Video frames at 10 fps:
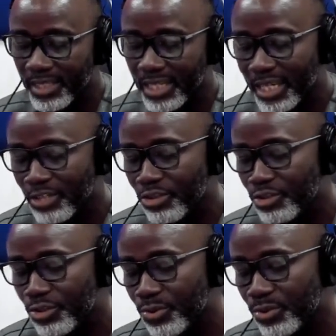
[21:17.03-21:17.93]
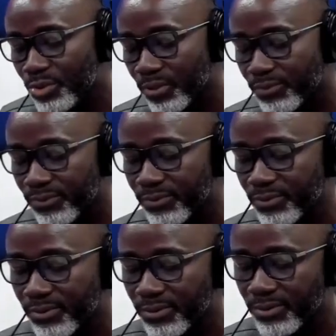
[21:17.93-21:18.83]
and use of
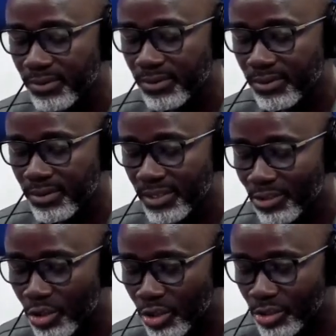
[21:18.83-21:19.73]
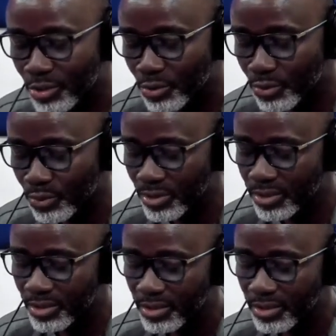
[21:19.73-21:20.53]
technology tools